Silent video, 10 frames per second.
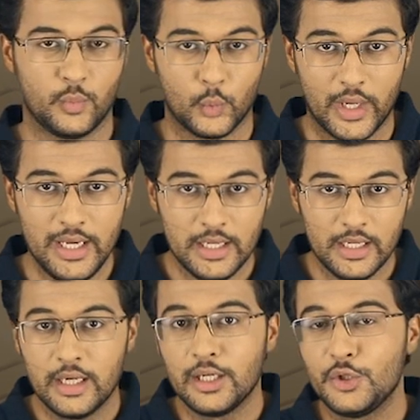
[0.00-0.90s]
Well,
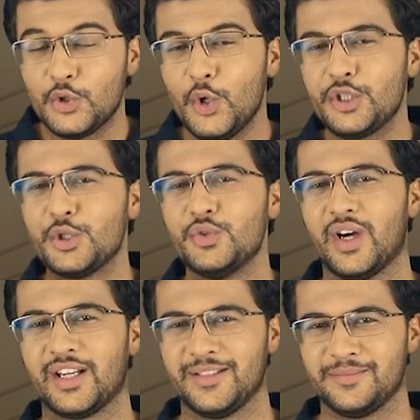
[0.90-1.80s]
don't you
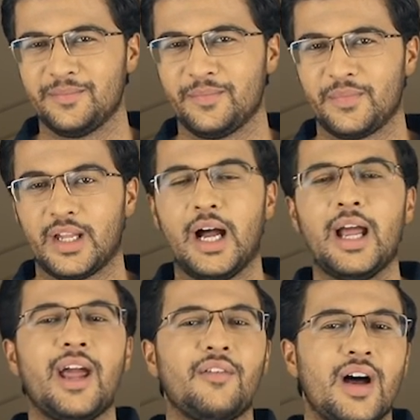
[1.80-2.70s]
worry.
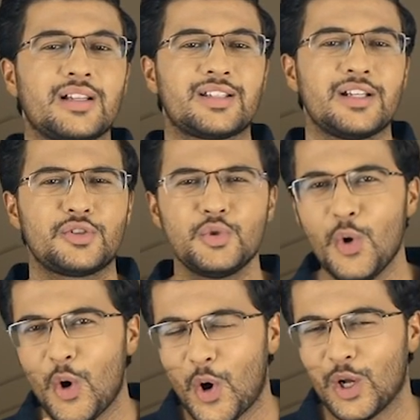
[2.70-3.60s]
I have answers
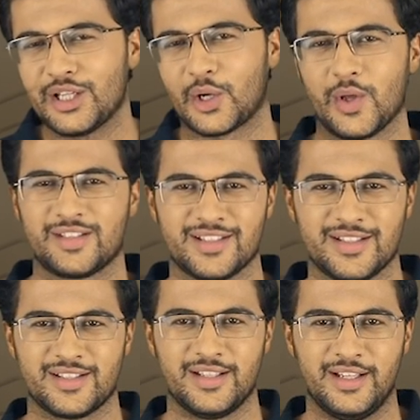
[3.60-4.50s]
to all the
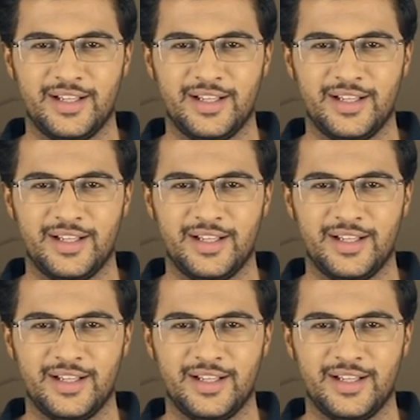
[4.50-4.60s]
questions.